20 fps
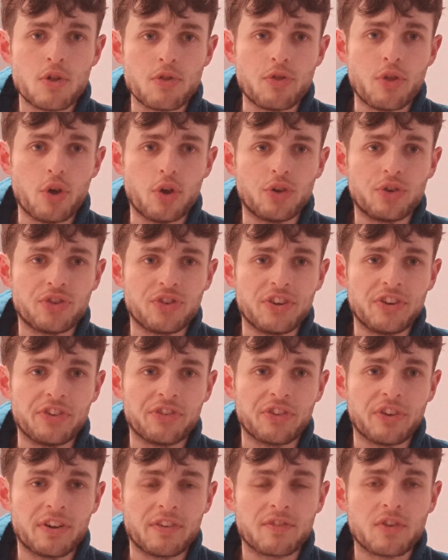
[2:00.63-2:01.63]
the
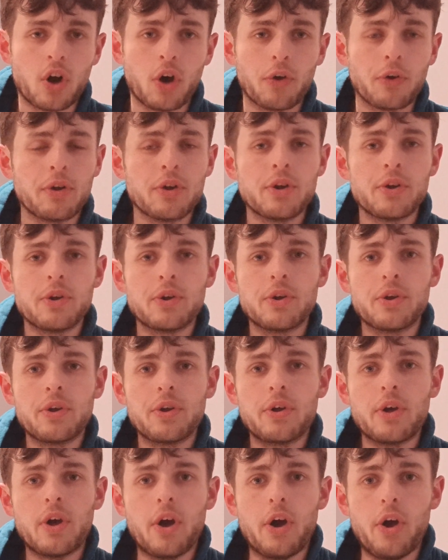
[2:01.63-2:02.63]
season have gone.
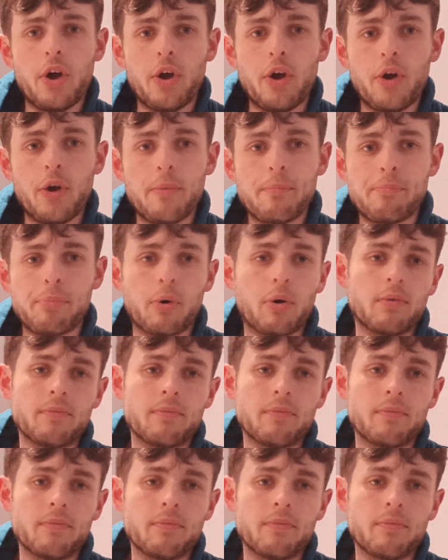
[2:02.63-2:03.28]
But